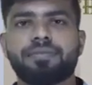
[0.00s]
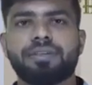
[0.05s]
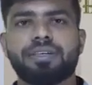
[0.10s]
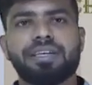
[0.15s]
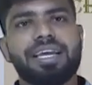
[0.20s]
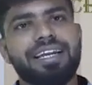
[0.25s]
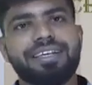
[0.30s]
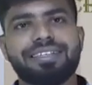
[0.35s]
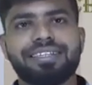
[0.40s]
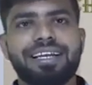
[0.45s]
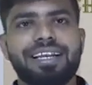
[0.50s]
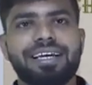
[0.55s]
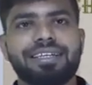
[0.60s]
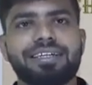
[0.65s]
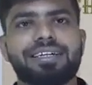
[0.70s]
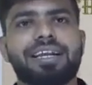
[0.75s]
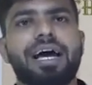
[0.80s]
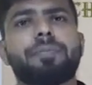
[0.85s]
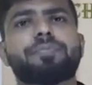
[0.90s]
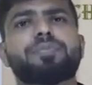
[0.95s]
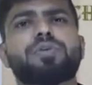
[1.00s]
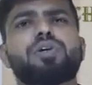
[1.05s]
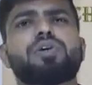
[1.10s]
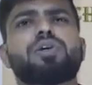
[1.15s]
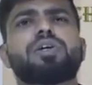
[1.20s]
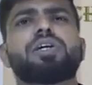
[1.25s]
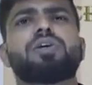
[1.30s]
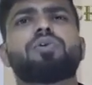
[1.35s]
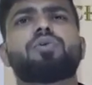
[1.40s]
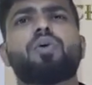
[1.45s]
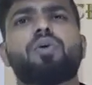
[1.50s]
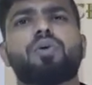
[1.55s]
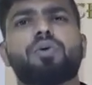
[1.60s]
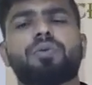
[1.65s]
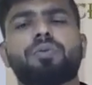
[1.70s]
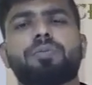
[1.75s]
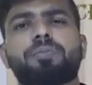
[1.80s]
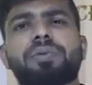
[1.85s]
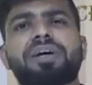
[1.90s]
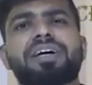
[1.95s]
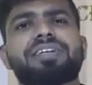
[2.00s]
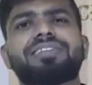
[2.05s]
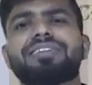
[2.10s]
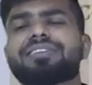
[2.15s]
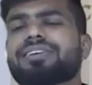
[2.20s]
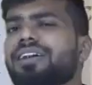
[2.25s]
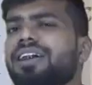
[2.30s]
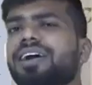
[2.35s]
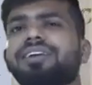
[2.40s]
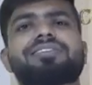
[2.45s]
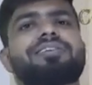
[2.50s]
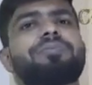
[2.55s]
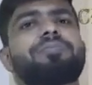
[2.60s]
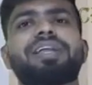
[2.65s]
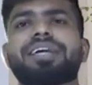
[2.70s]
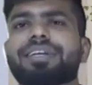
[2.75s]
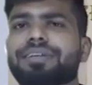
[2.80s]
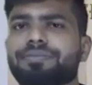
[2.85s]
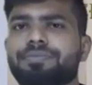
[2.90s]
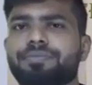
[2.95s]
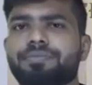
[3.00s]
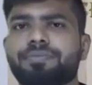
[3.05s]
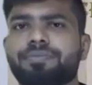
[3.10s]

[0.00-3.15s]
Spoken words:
Can I say like that? Absolutely no, because these are not similar.